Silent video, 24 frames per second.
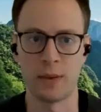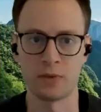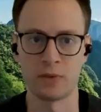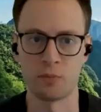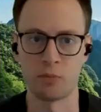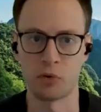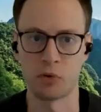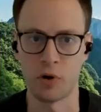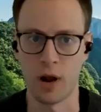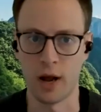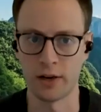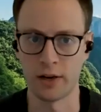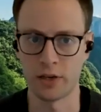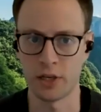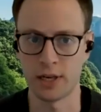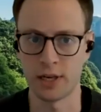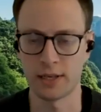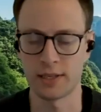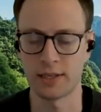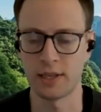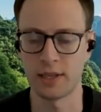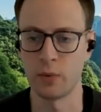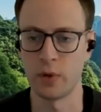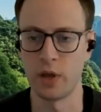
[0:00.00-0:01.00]
types of
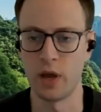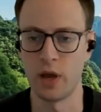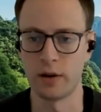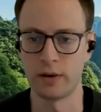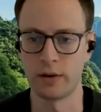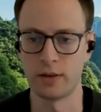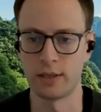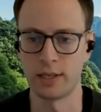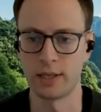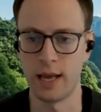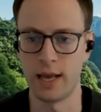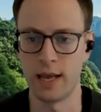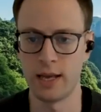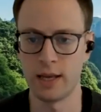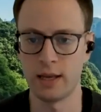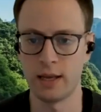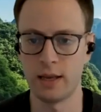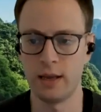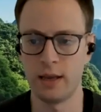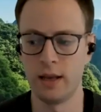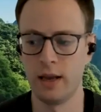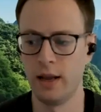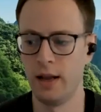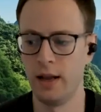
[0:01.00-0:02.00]
projects that we
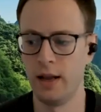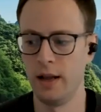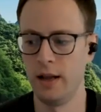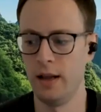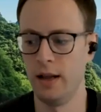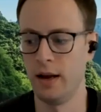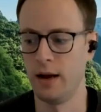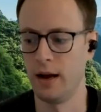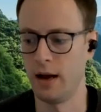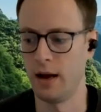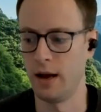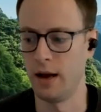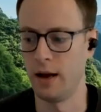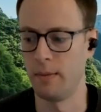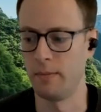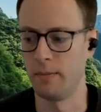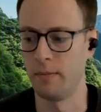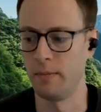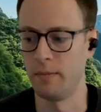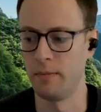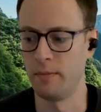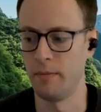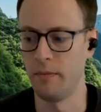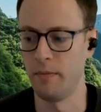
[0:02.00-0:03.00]
undertake.
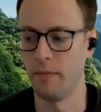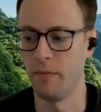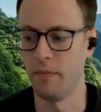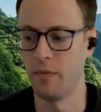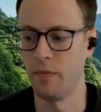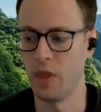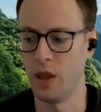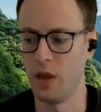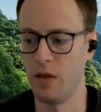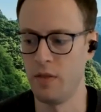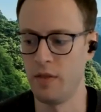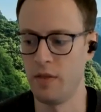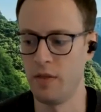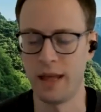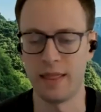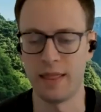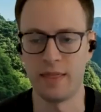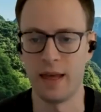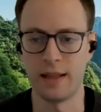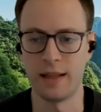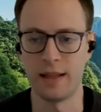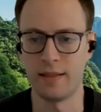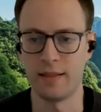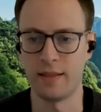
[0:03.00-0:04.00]
Um,
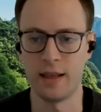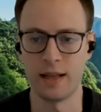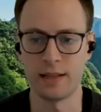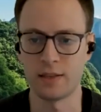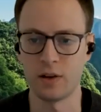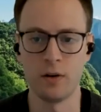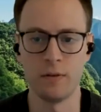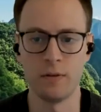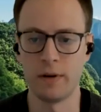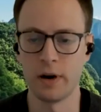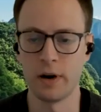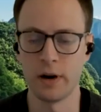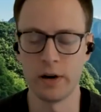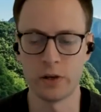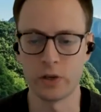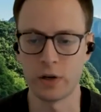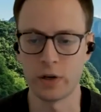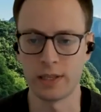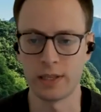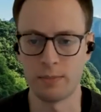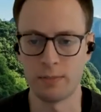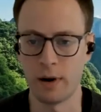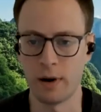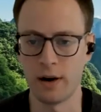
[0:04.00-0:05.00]
that, that, that's all very
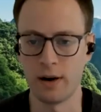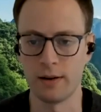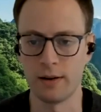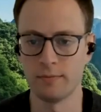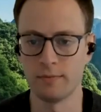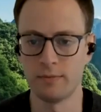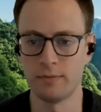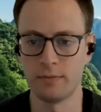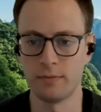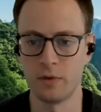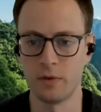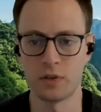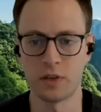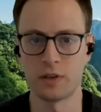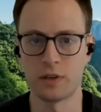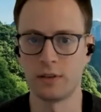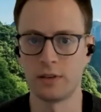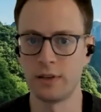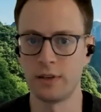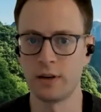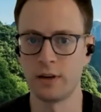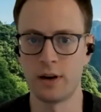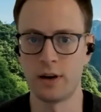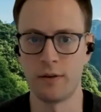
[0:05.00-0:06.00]
transparent. There's a
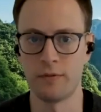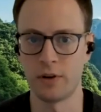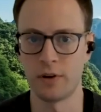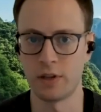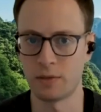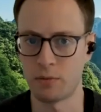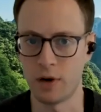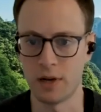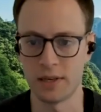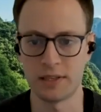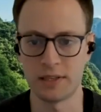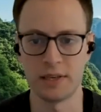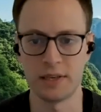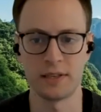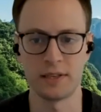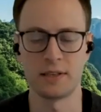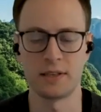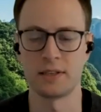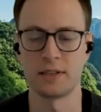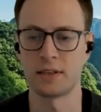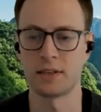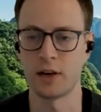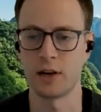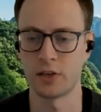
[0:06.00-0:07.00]
clear governance process,
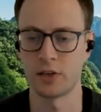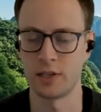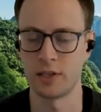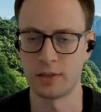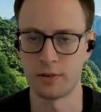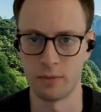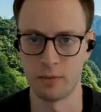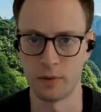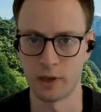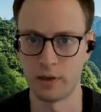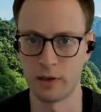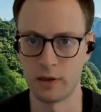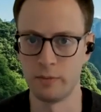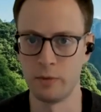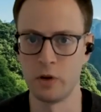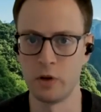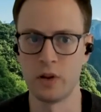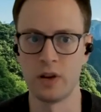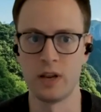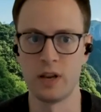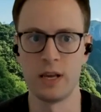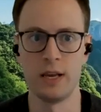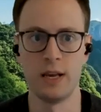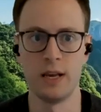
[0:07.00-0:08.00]
discussions from the
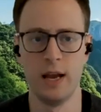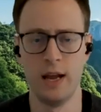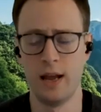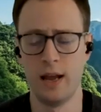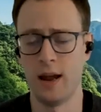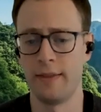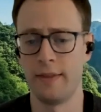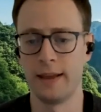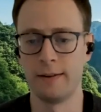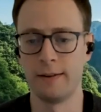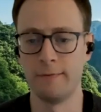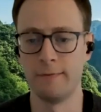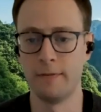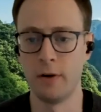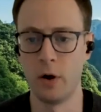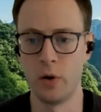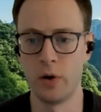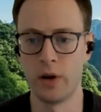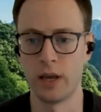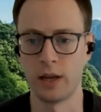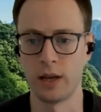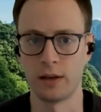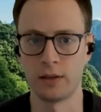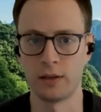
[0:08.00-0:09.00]
community, and then
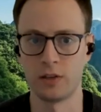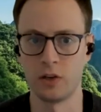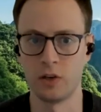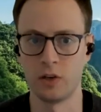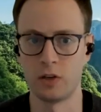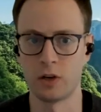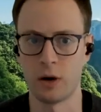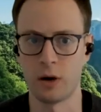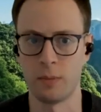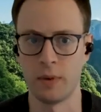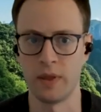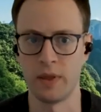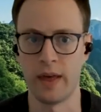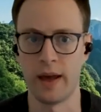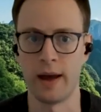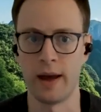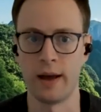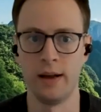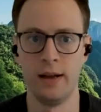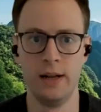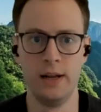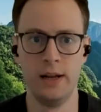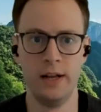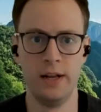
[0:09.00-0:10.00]
voting to determine
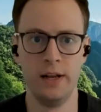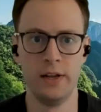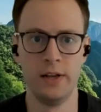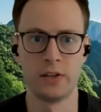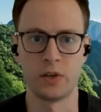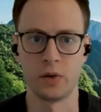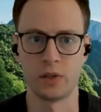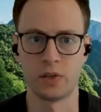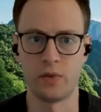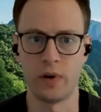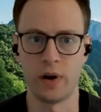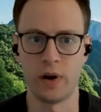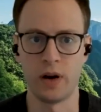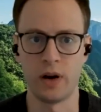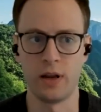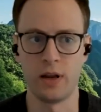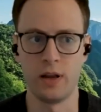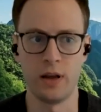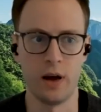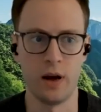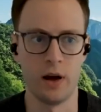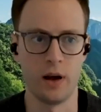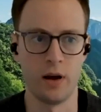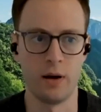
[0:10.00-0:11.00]
that. So it's
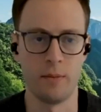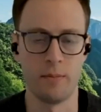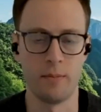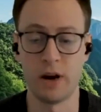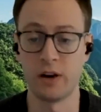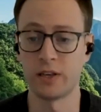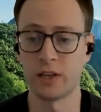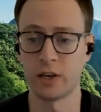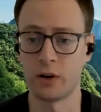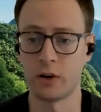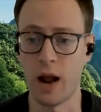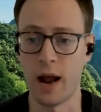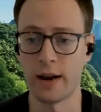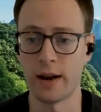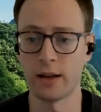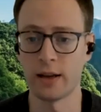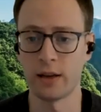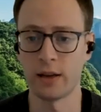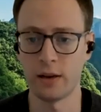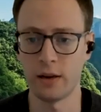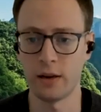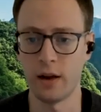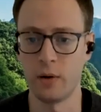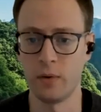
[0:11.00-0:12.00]
very uh,
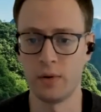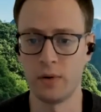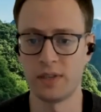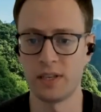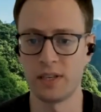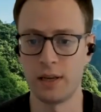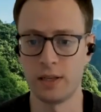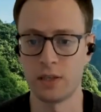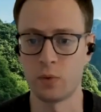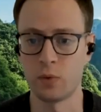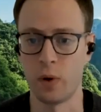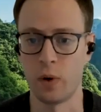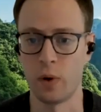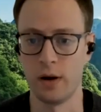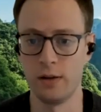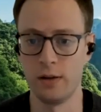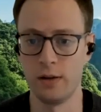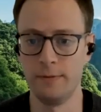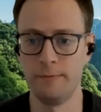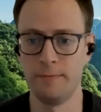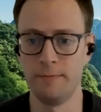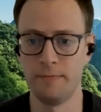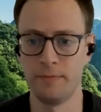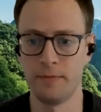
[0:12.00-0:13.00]
meritocratic, I would say, as
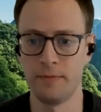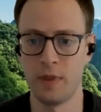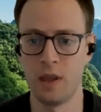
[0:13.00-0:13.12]
well.